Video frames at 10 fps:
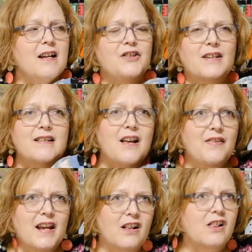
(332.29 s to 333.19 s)
just
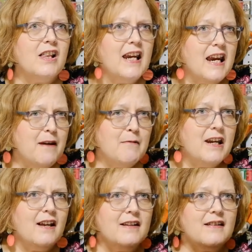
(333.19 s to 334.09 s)
nothing clingy
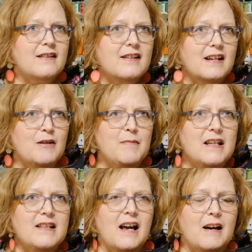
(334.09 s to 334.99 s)
because it's going to
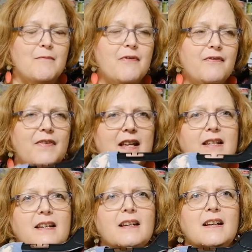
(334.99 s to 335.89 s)
be um, fit